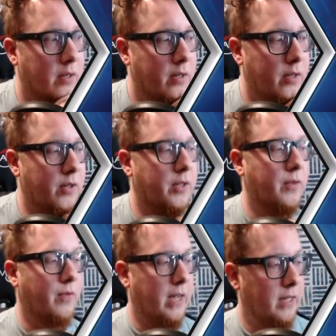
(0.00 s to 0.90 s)
to this
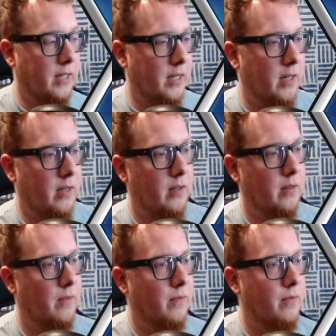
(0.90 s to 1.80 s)
fancy
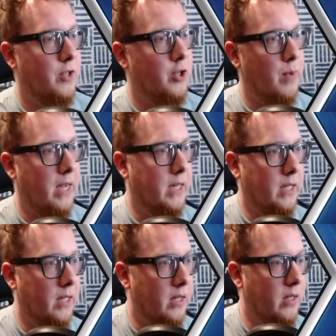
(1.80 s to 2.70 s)

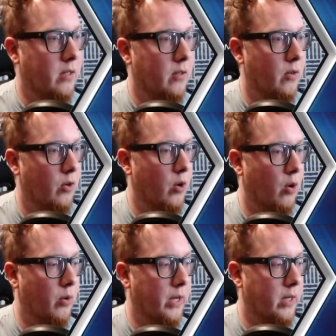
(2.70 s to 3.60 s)
schmancy
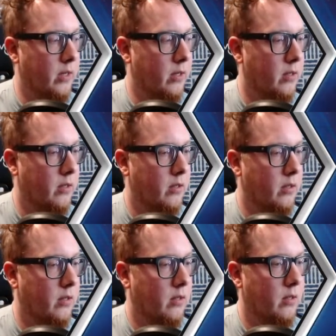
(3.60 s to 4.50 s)
golden
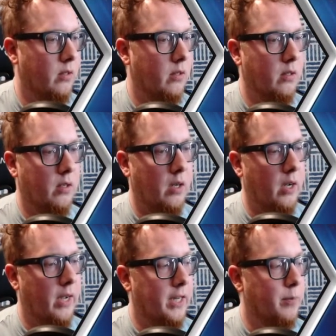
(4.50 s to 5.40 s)

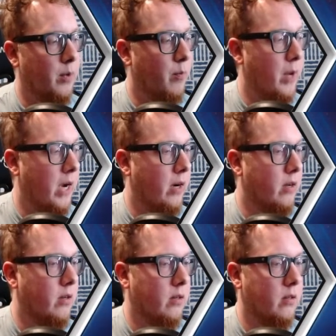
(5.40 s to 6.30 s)
X-Men
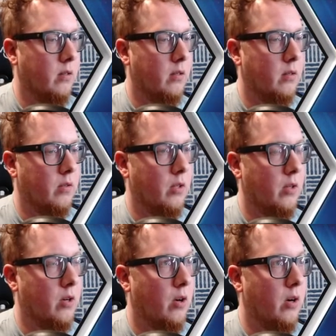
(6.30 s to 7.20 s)
back to the
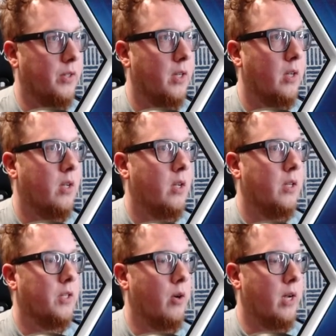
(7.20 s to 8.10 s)
cards.
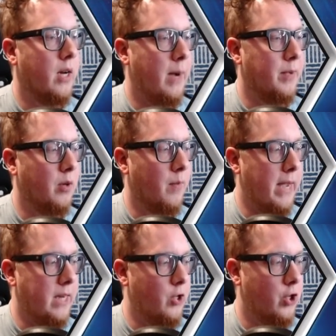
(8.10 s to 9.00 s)
Let's go ahead and hop into a
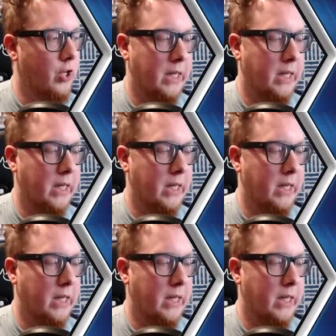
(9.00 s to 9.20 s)
match